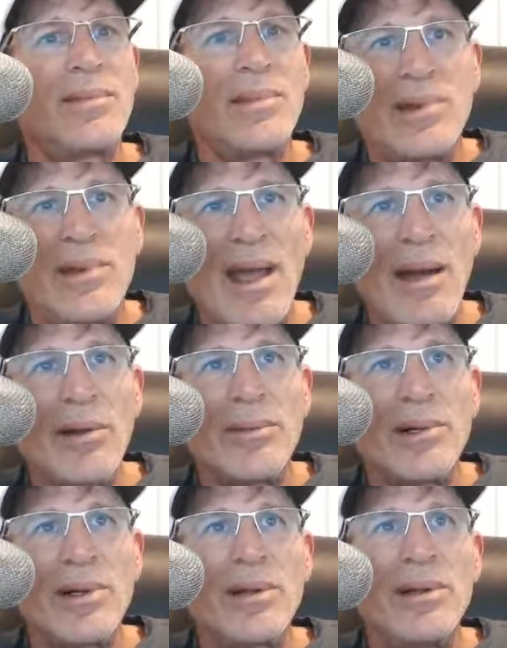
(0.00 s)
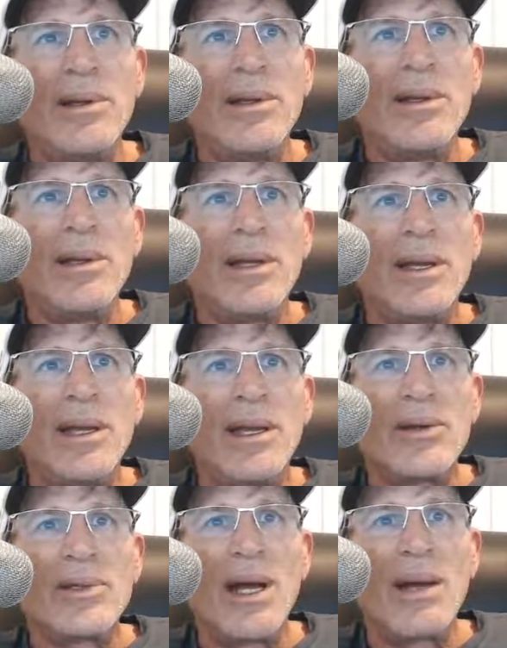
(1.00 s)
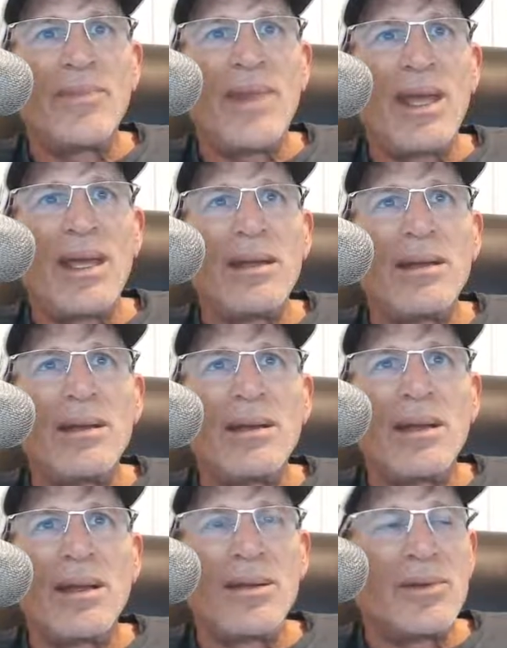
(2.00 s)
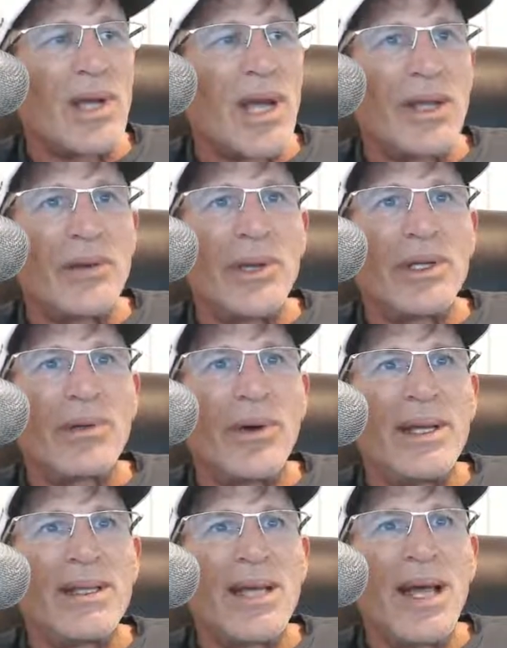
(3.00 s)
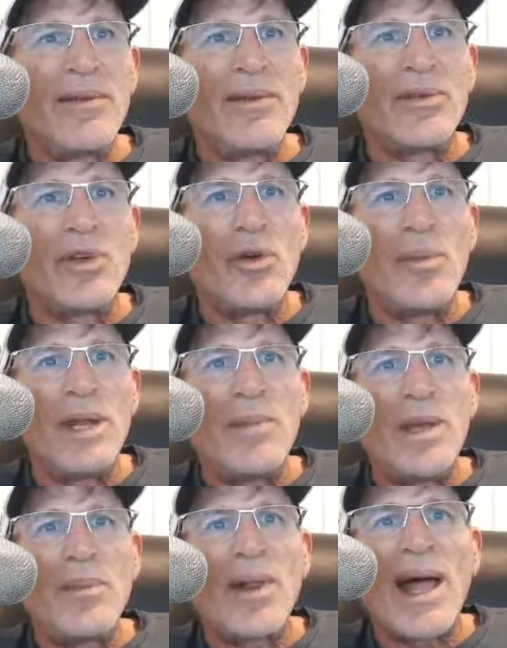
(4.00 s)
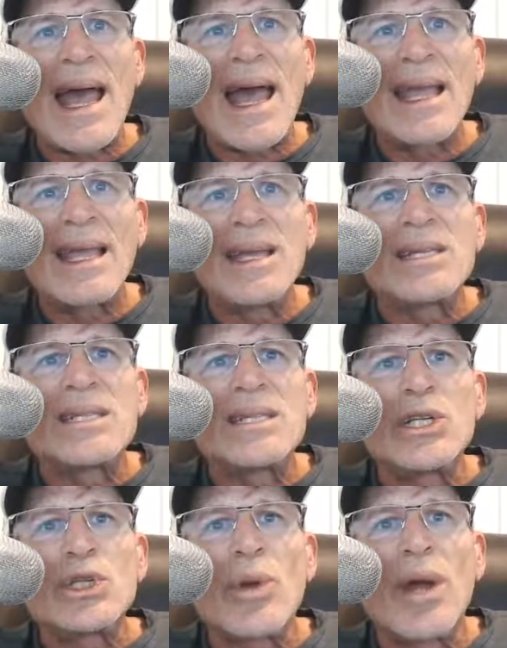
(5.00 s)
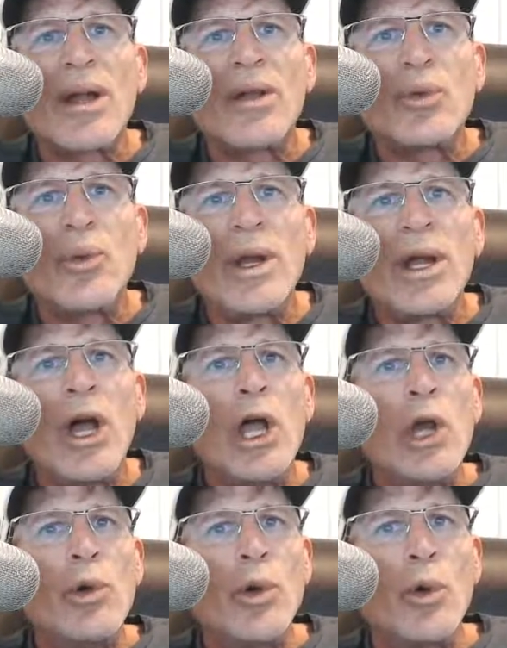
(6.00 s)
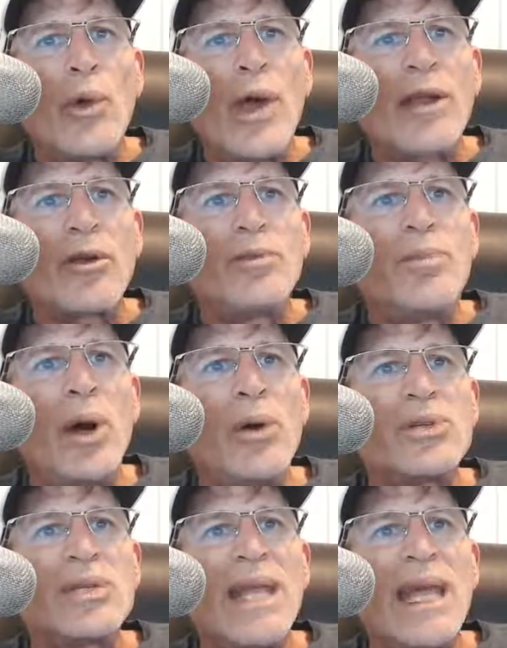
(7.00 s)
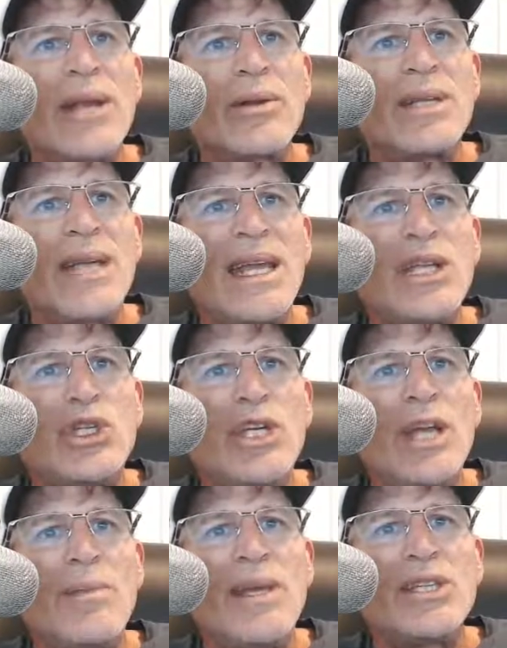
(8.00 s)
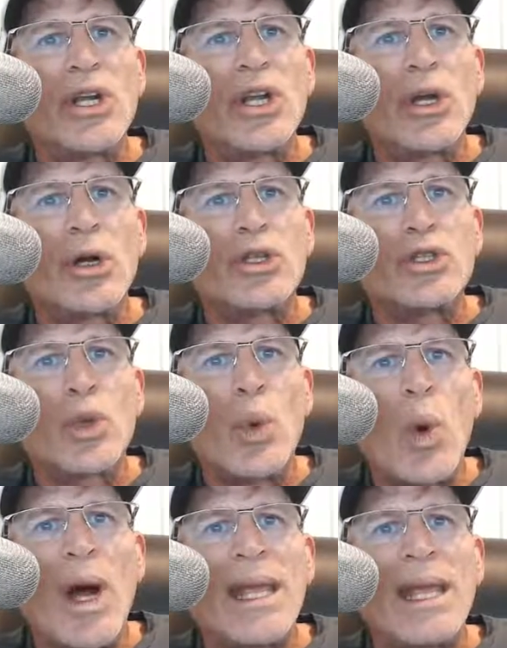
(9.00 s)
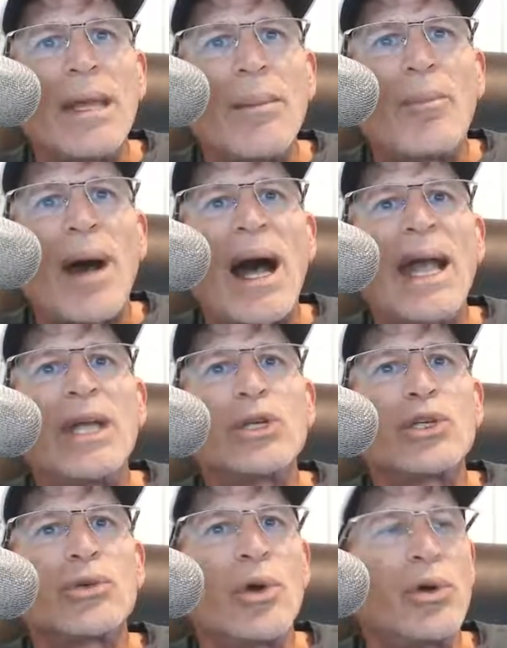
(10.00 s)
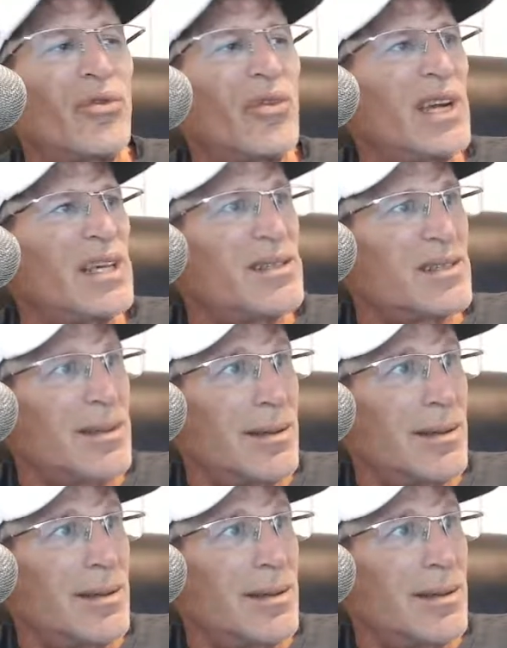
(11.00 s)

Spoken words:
Terrible. Here's an update. January 27th, too many people hacking Citron on Twitter. Will record post later today. GME is going to go to 20. Buy at your own risk.